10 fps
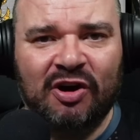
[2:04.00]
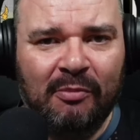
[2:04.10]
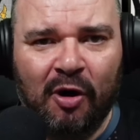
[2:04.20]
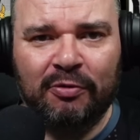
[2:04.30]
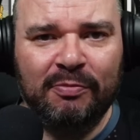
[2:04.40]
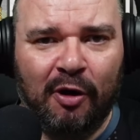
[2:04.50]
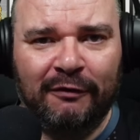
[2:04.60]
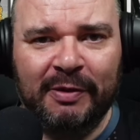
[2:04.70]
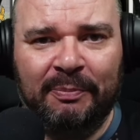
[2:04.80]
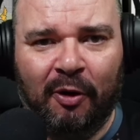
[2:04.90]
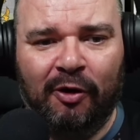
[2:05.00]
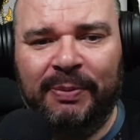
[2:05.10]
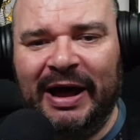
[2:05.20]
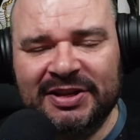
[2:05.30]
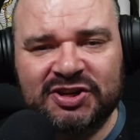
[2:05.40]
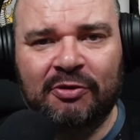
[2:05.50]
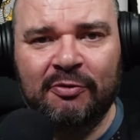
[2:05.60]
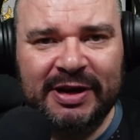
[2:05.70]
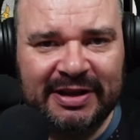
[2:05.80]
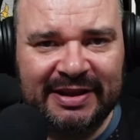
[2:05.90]
more and more of the ball. Palace grew
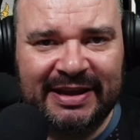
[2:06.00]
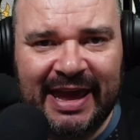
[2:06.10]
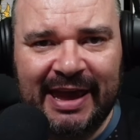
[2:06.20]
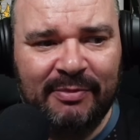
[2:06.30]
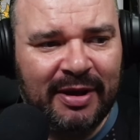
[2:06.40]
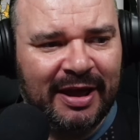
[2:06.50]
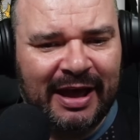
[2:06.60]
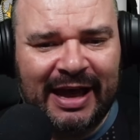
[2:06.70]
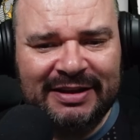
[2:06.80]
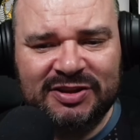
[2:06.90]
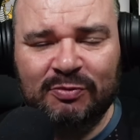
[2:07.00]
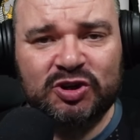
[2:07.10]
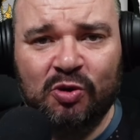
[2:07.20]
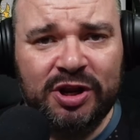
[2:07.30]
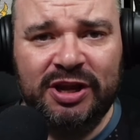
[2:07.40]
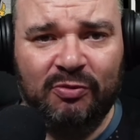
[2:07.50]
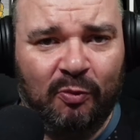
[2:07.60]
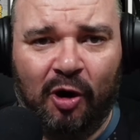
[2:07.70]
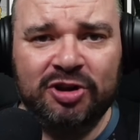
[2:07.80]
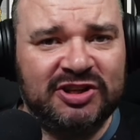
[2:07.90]
into the game, and there was only
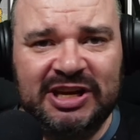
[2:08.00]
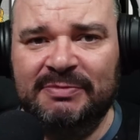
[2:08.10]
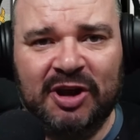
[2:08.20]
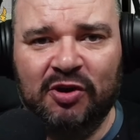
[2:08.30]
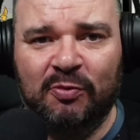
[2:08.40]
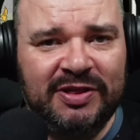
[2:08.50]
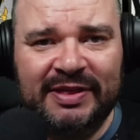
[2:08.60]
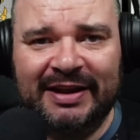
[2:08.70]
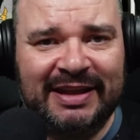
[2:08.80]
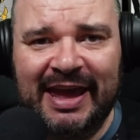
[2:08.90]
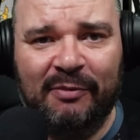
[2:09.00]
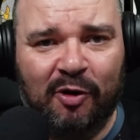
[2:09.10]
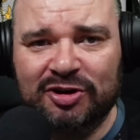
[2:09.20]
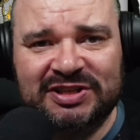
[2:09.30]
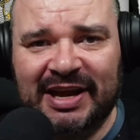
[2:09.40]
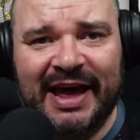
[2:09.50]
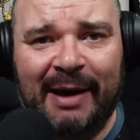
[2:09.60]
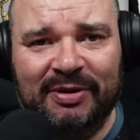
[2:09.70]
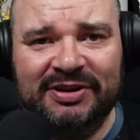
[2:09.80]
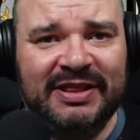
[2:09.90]
one team going to win that game once that
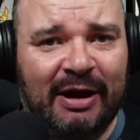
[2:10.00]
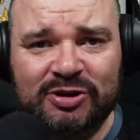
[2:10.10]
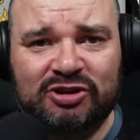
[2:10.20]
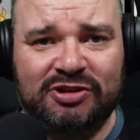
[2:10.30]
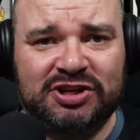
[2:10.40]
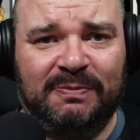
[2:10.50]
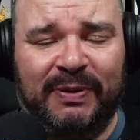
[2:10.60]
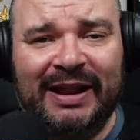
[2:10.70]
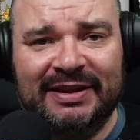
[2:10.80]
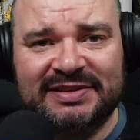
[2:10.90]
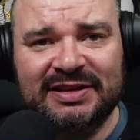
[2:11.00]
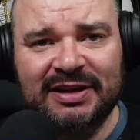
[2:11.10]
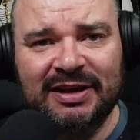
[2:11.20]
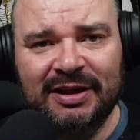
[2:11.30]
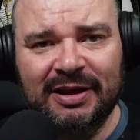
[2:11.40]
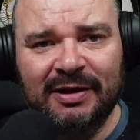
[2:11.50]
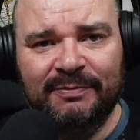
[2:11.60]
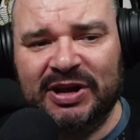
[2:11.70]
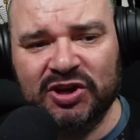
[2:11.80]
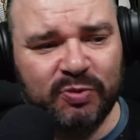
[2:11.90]
happened, and that was Crystal Palace.
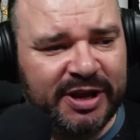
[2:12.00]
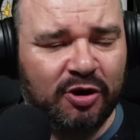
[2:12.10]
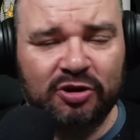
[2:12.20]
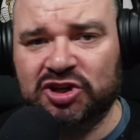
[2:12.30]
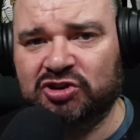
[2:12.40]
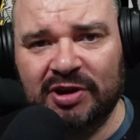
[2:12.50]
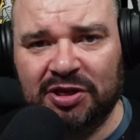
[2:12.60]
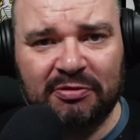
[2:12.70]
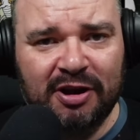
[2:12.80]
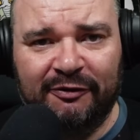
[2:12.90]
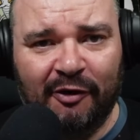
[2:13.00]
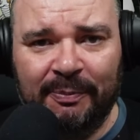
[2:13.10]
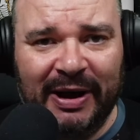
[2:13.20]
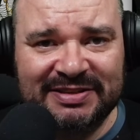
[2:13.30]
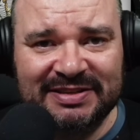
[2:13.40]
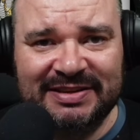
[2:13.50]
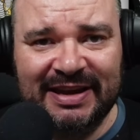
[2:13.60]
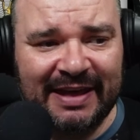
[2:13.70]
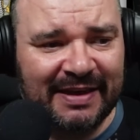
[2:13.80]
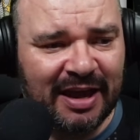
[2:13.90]
Because we couldn't string 3 or 4 passes
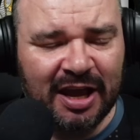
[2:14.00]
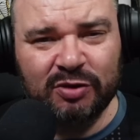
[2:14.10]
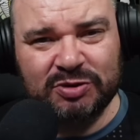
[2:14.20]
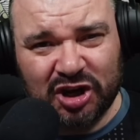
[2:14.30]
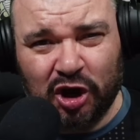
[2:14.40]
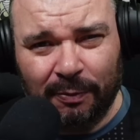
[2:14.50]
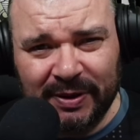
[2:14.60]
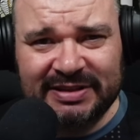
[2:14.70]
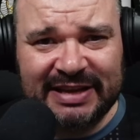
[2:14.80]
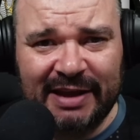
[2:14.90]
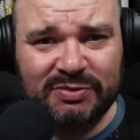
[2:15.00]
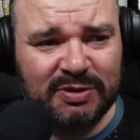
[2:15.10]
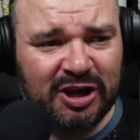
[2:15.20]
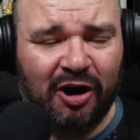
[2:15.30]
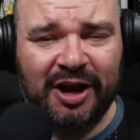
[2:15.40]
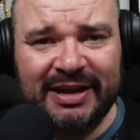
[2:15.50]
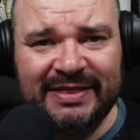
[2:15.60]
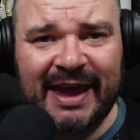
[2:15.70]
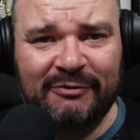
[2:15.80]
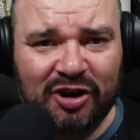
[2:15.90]
together. There was a couple of times we got in
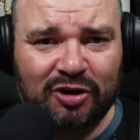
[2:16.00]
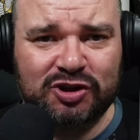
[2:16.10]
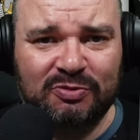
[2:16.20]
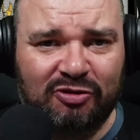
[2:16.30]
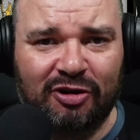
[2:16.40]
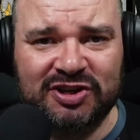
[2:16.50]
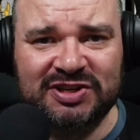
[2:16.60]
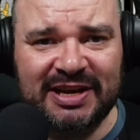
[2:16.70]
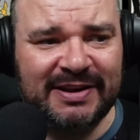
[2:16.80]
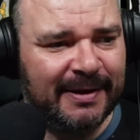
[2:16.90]
there and got some crosses in.